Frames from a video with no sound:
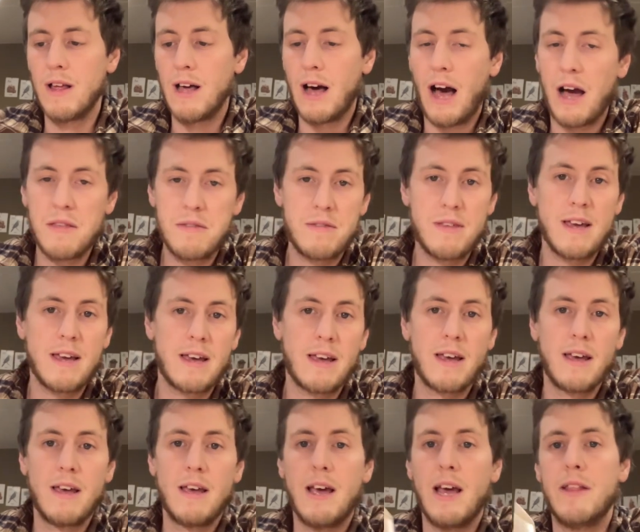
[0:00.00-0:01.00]
I think,
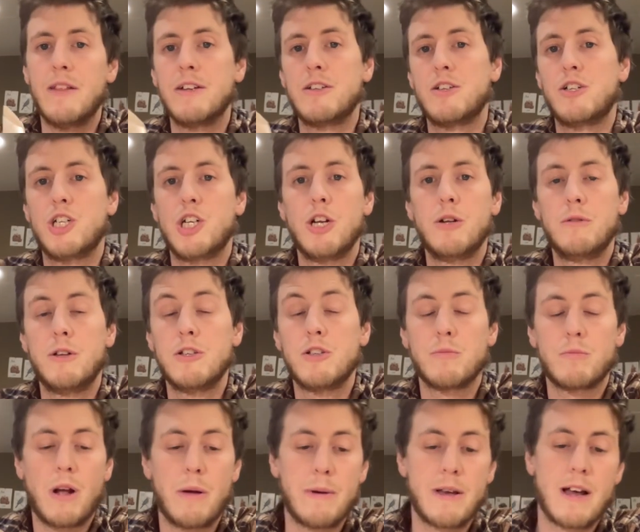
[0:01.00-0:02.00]
and this
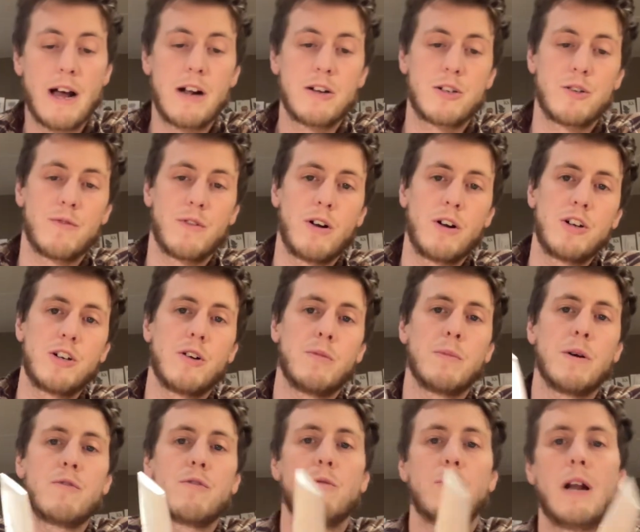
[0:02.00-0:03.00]
will probably be controversial,
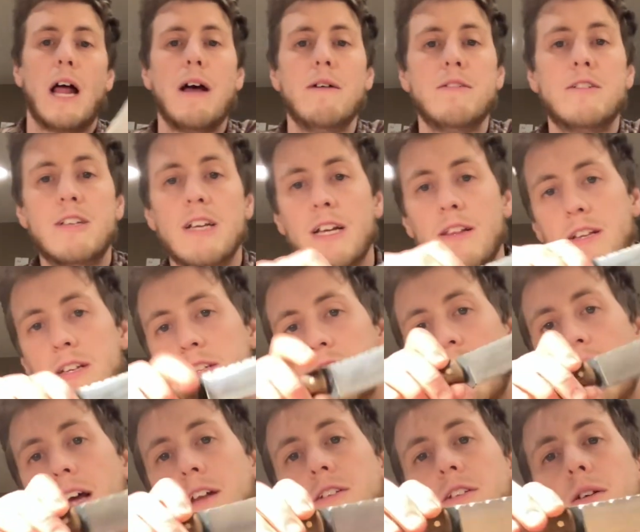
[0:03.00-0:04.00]
but from what I've seen, these
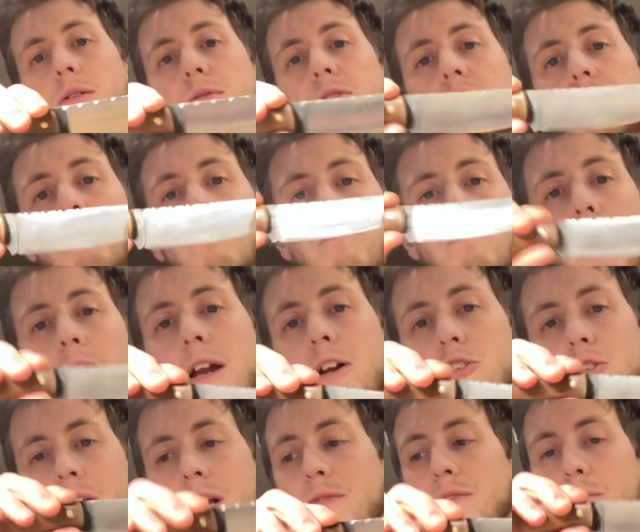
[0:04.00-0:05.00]
Tantos
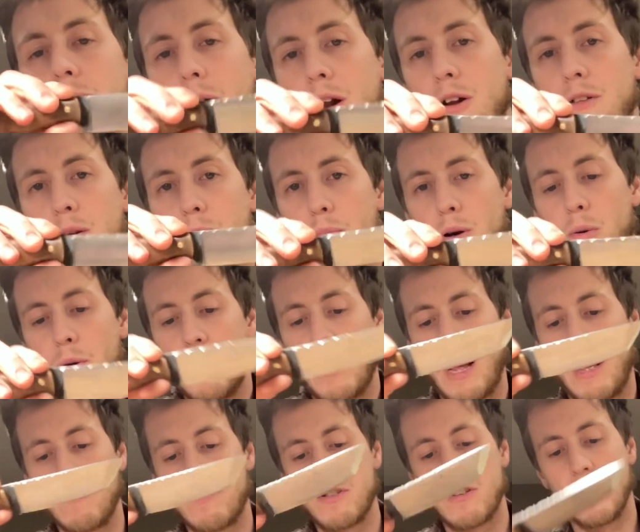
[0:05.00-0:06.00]
penetrate even better than Bowie
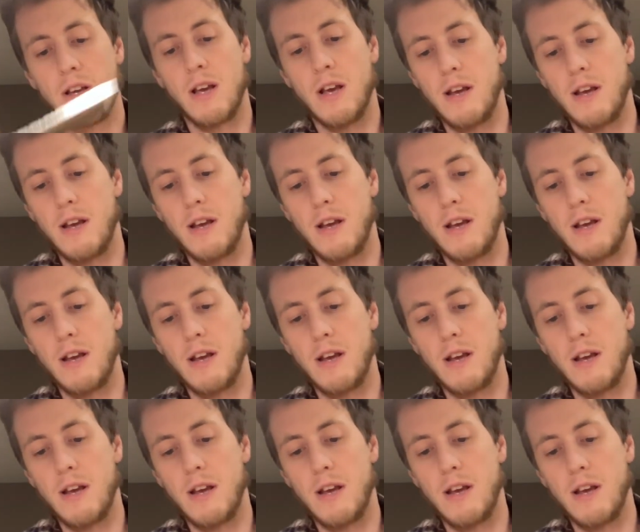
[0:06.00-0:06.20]
knives.